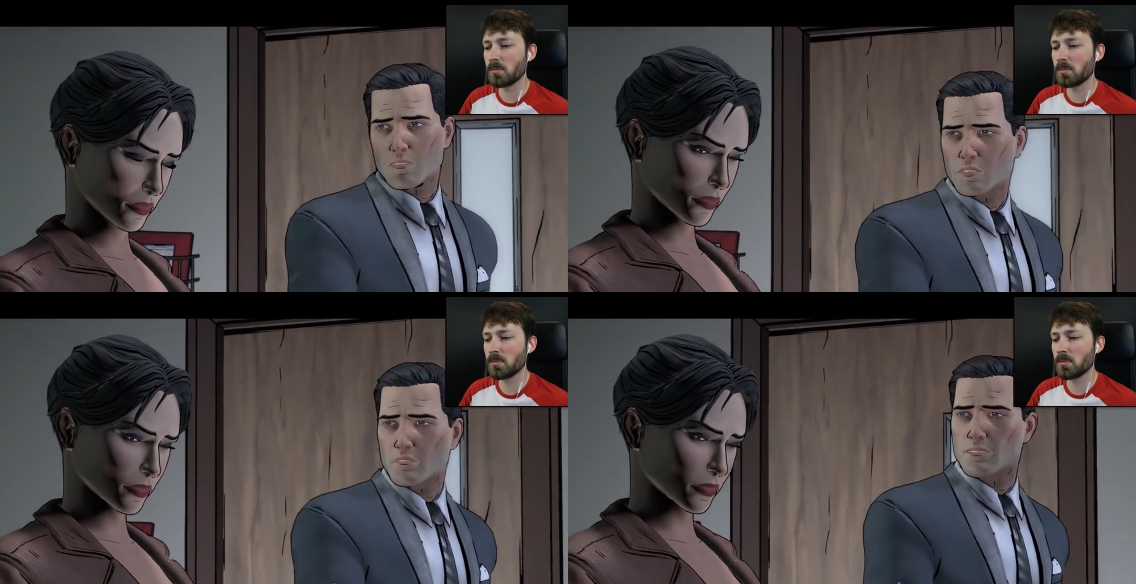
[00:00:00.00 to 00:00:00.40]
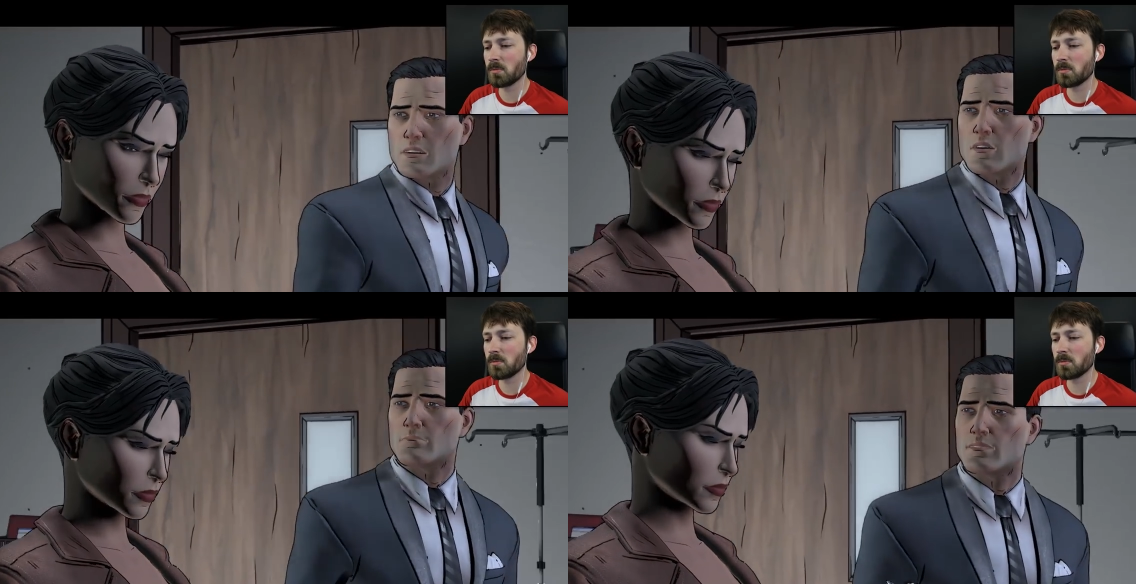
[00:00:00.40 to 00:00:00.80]

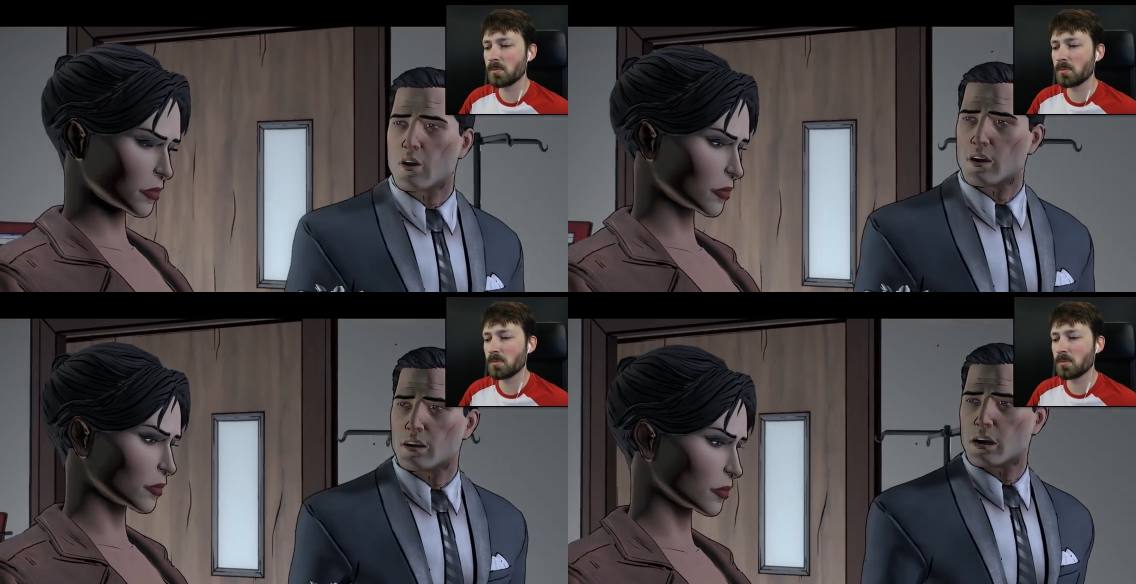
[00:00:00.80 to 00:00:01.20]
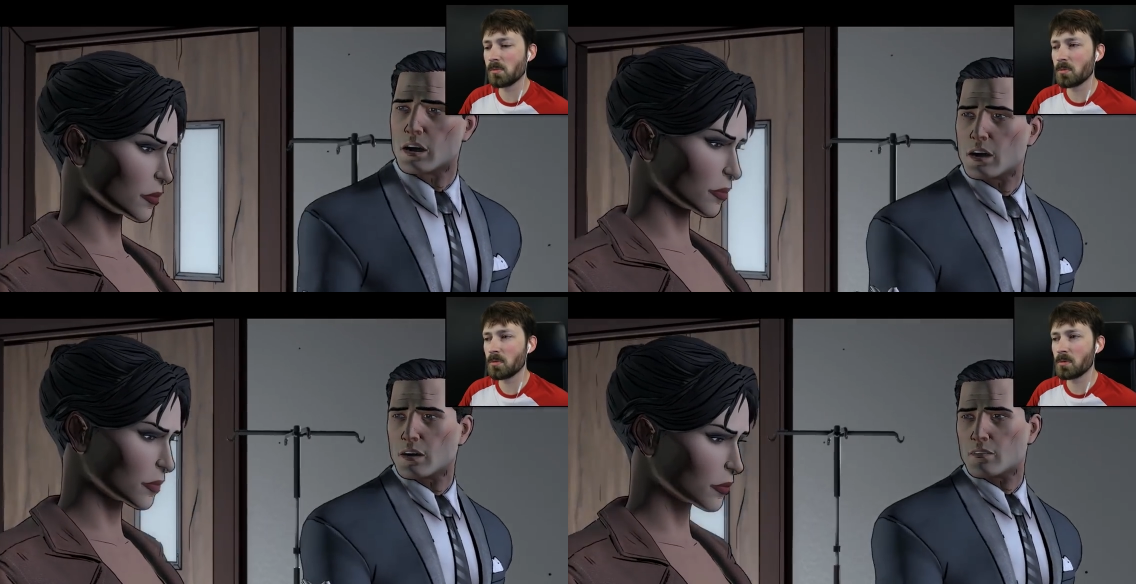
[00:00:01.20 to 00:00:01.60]
Speaker 1: Harvey's going to be
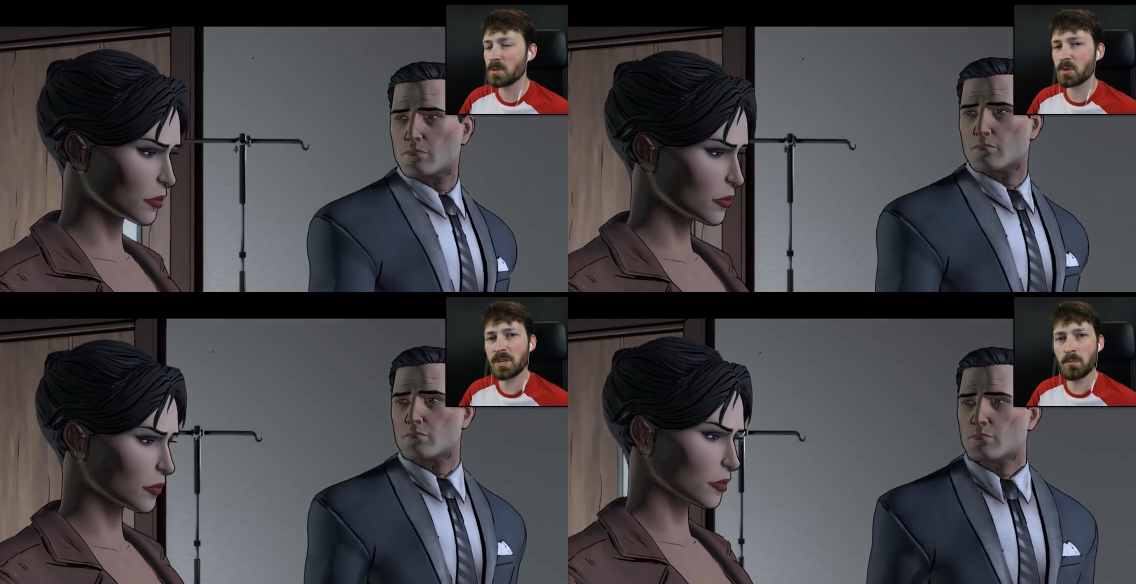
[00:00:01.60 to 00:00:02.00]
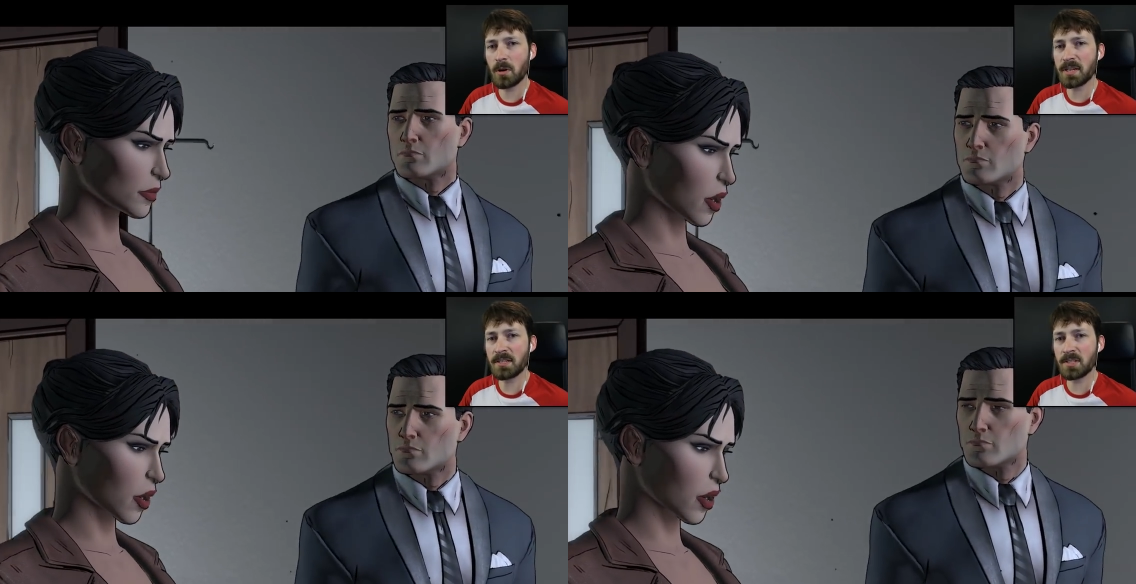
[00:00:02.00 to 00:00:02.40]
okay.
Speaker 2: So he
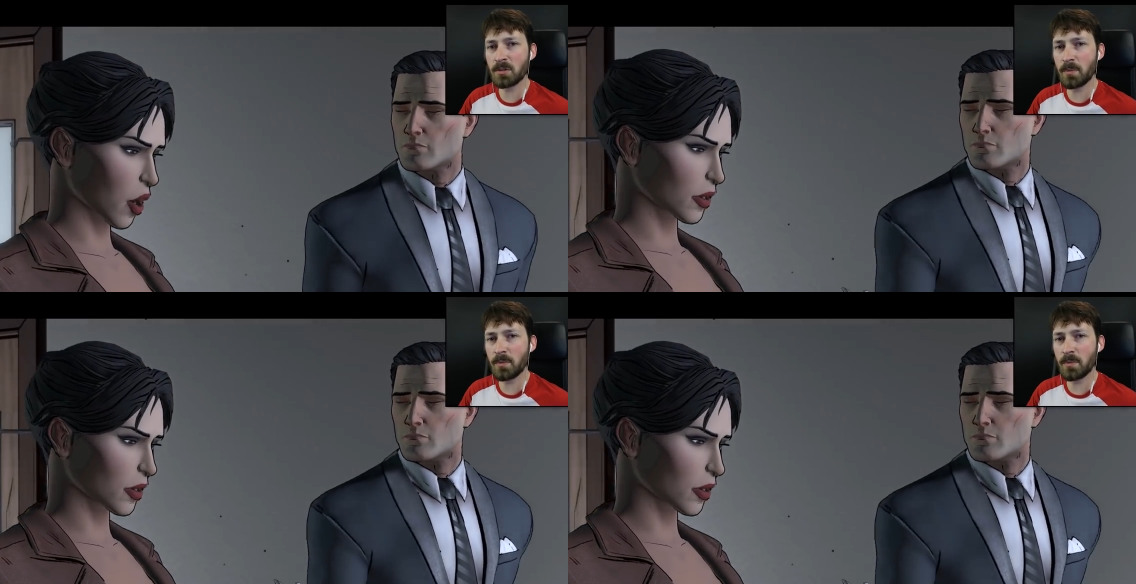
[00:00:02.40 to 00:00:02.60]
won. He's the